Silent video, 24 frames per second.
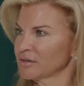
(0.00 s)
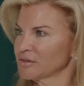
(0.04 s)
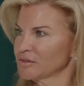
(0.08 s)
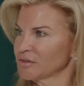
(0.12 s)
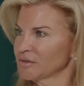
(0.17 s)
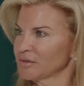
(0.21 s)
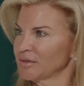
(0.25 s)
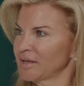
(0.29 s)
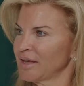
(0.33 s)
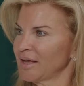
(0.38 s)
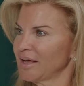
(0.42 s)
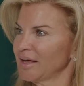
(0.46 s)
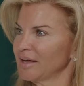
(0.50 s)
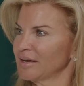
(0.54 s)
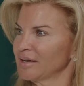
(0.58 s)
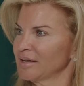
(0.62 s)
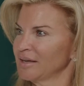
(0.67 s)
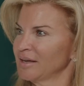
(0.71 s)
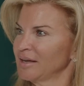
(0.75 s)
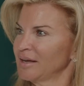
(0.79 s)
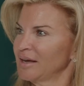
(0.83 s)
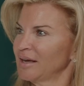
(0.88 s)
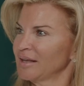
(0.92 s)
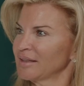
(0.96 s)
So that,
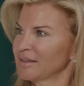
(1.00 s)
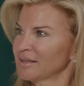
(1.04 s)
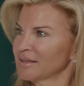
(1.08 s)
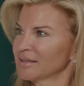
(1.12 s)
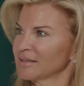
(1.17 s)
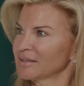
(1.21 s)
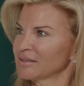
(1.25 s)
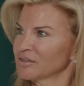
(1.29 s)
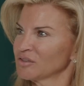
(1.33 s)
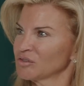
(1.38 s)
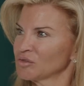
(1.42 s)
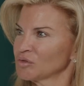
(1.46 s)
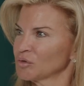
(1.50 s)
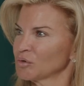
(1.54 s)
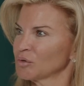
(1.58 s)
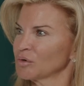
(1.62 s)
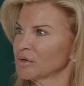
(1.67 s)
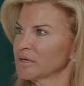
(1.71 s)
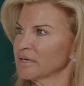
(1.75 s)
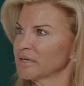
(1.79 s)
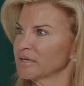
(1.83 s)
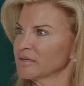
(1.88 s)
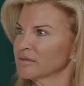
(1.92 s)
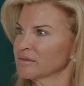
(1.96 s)
I think the
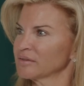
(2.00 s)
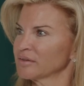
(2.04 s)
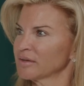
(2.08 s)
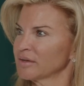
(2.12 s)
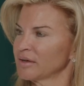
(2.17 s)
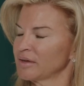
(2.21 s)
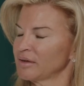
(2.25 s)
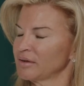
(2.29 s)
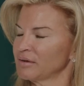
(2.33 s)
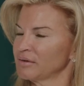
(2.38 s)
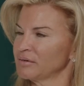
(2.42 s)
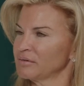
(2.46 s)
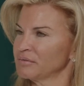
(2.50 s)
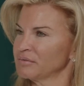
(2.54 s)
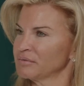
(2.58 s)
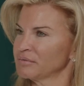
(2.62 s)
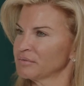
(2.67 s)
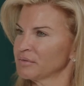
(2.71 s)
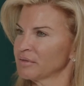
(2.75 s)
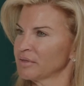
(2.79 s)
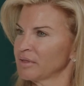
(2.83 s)
stories of